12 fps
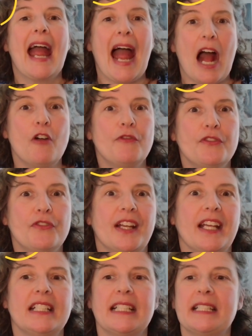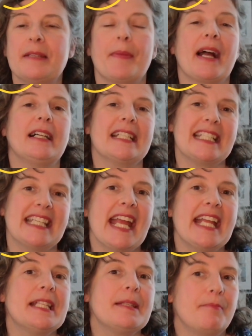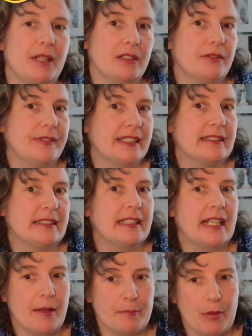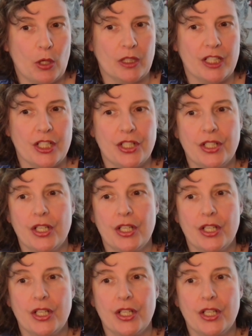Alpha phase is about intense bug fixing and polish.